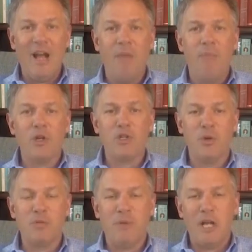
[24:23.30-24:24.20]
Personal
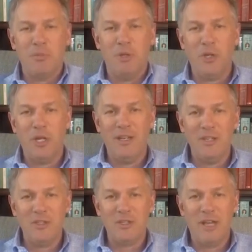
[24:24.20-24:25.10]
responsibility
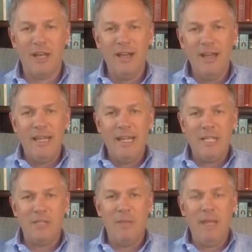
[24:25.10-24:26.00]

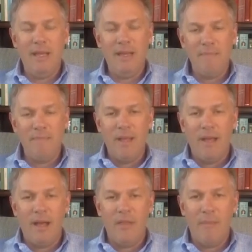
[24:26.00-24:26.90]
needs to be
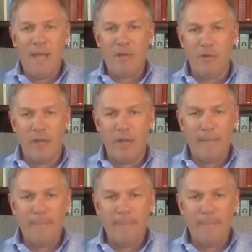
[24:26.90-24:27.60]
the mantra of the day.